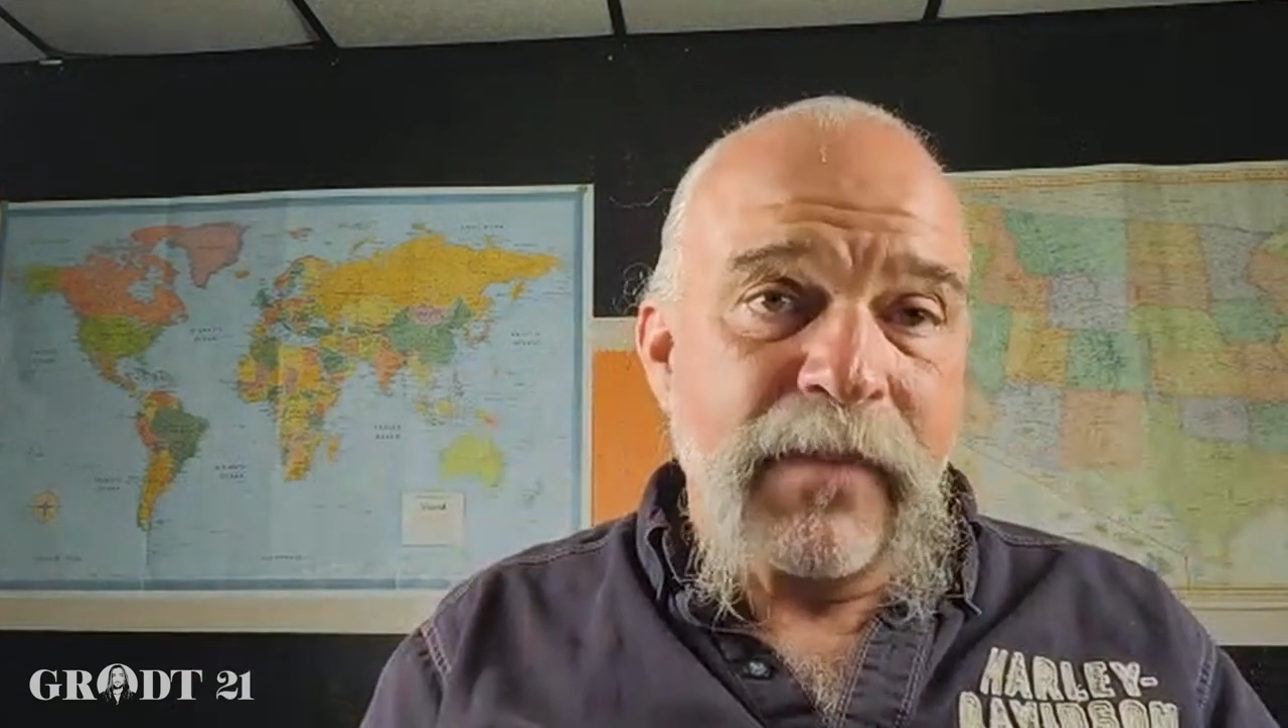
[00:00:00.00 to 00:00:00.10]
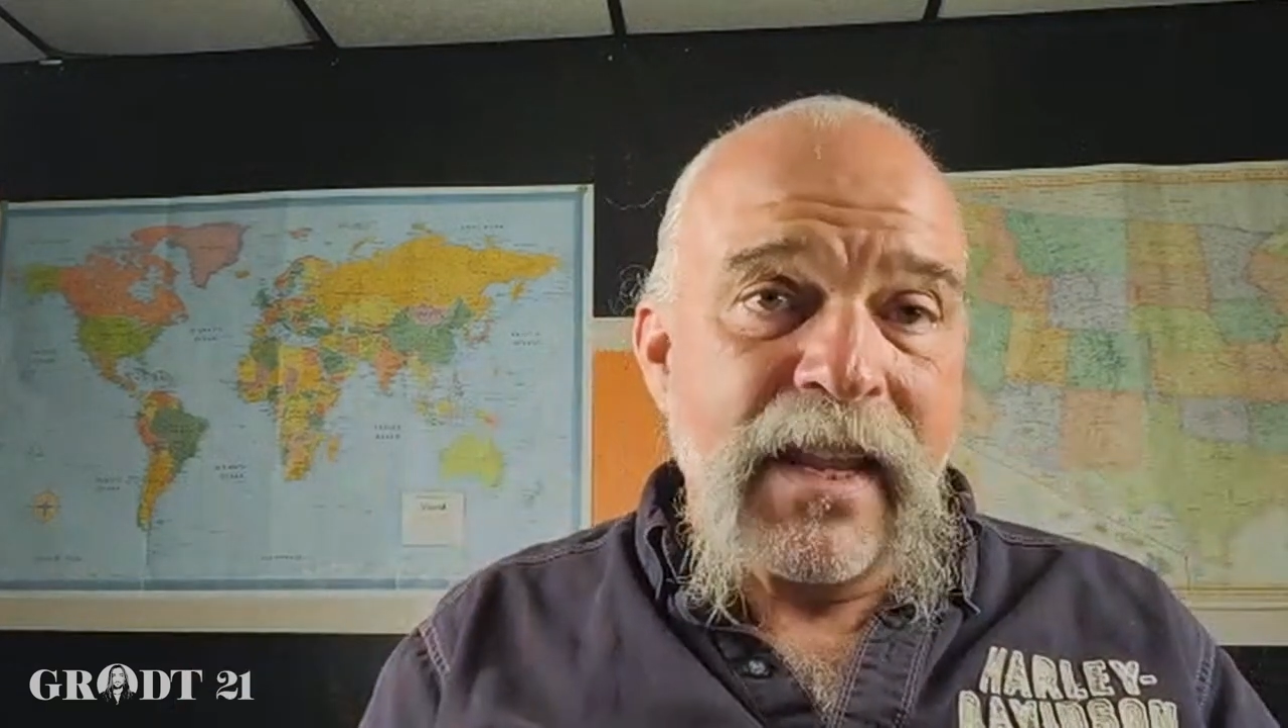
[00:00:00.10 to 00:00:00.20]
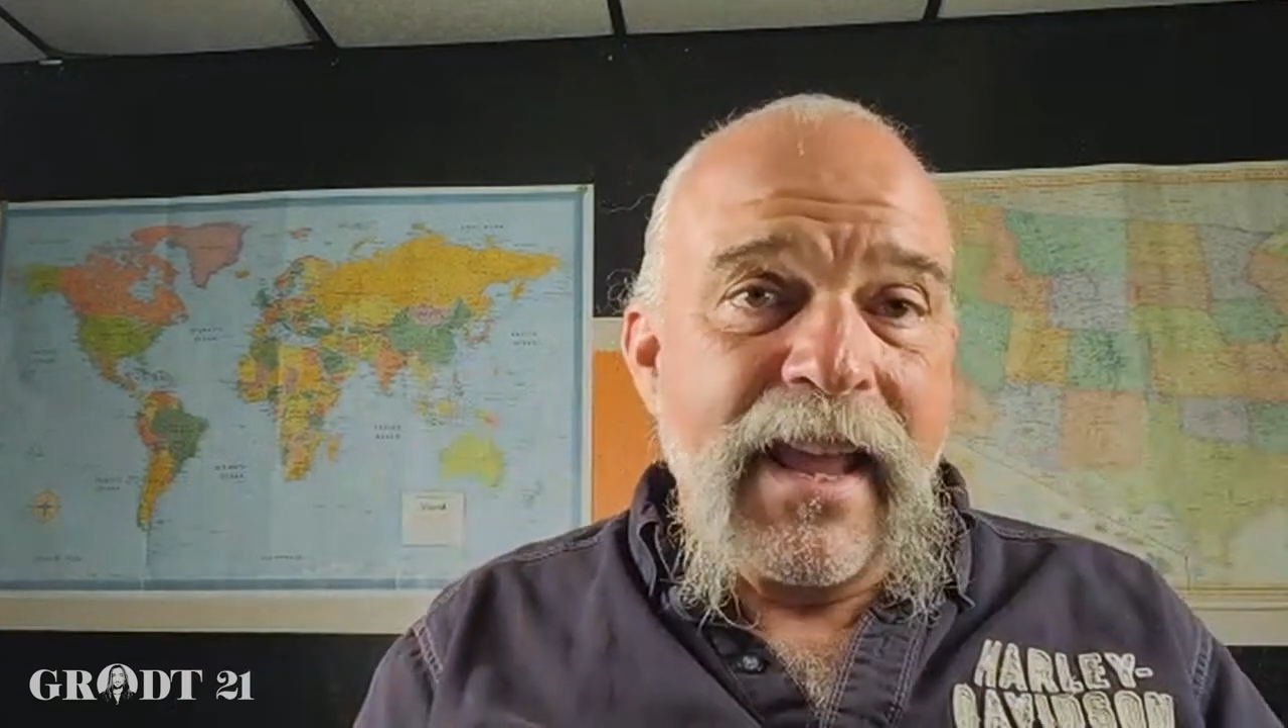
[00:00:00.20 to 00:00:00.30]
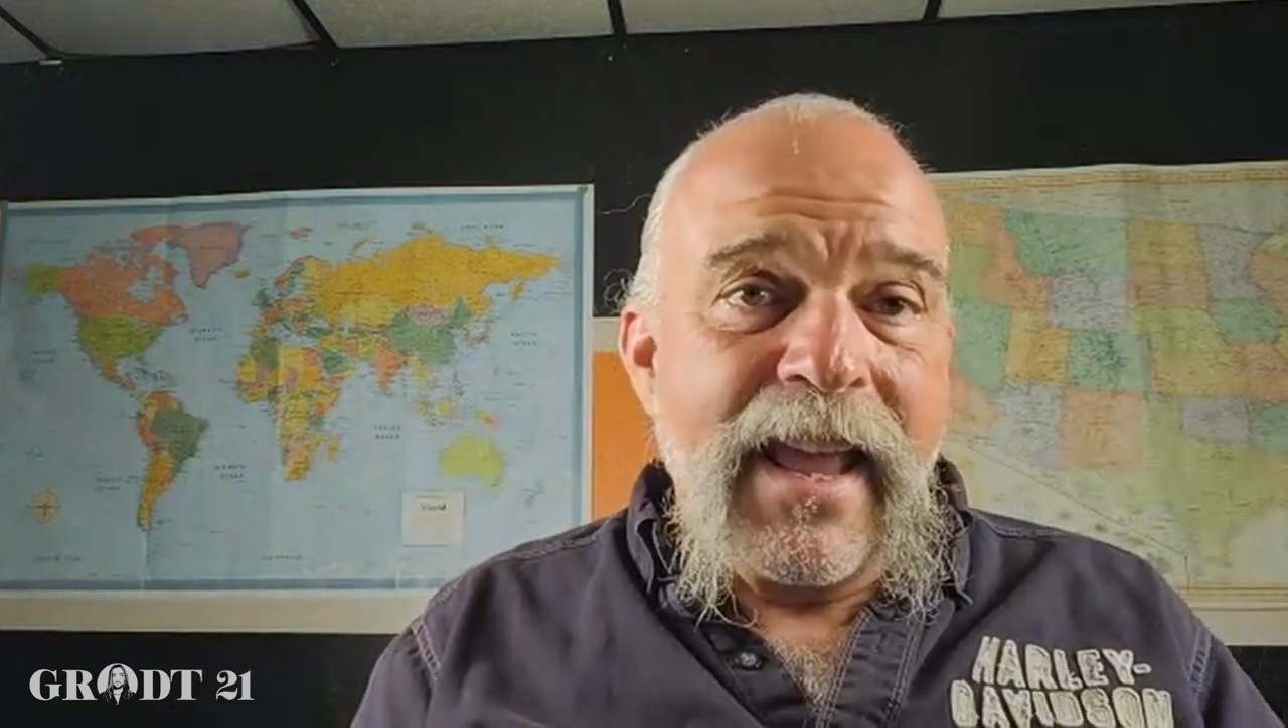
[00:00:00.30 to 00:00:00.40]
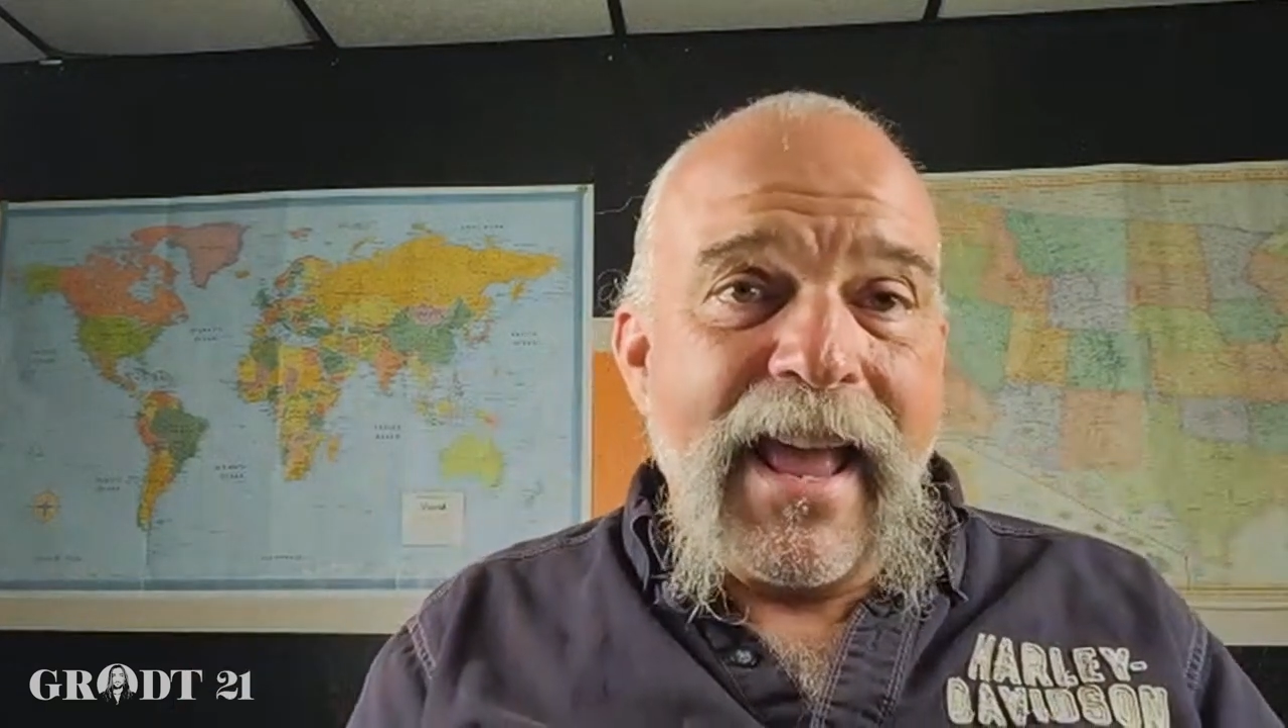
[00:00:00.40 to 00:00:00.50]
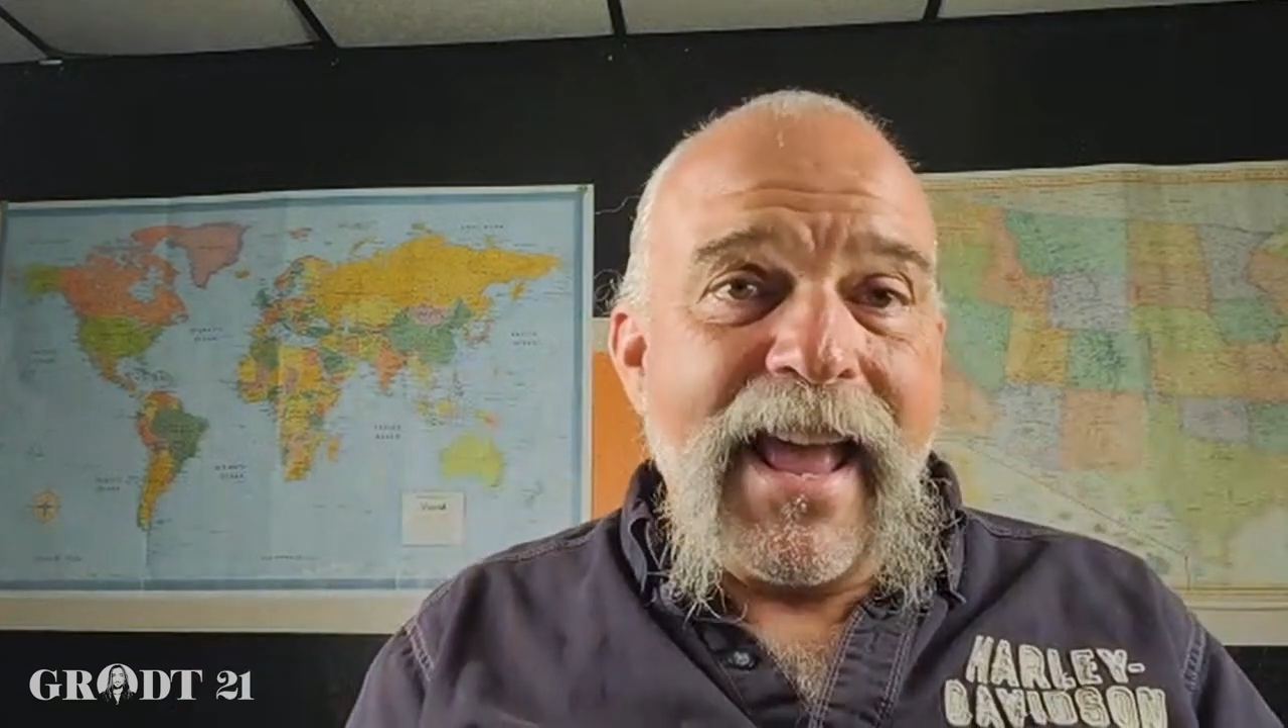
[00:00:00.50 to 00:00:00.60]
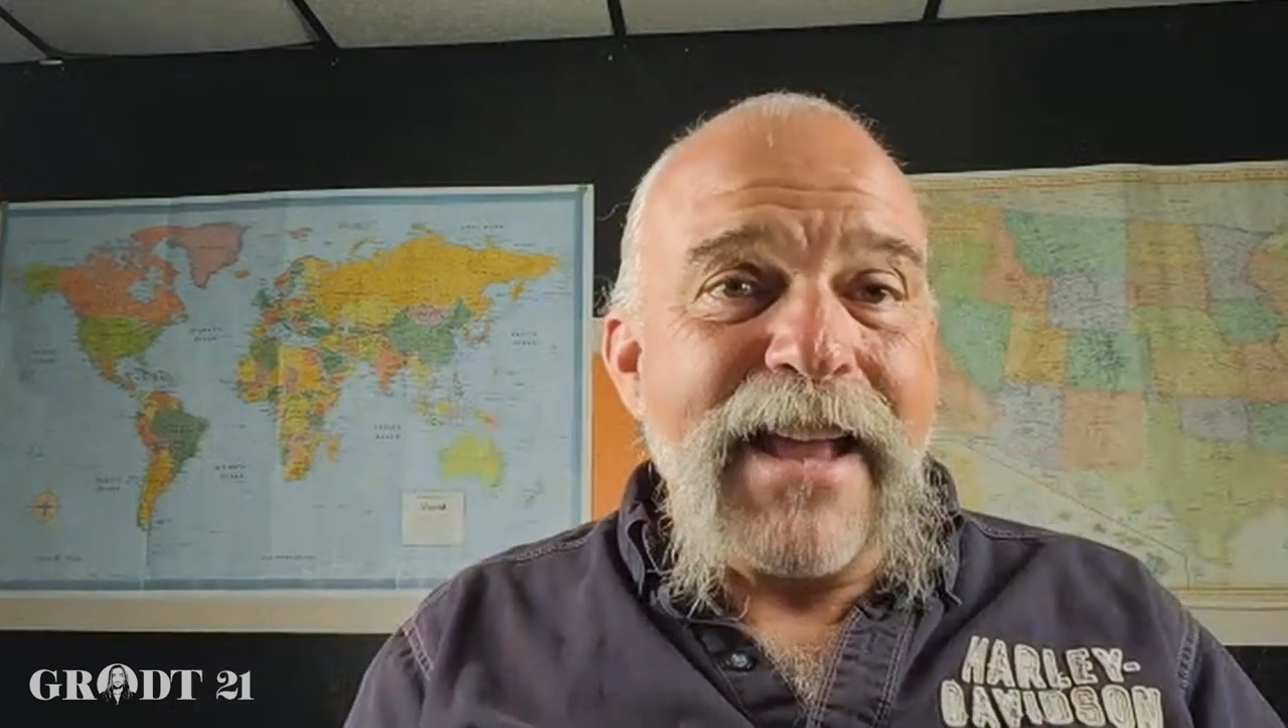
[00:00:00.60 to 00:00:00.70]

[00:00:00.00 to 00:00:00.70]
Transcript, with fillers: Mm-hmm. And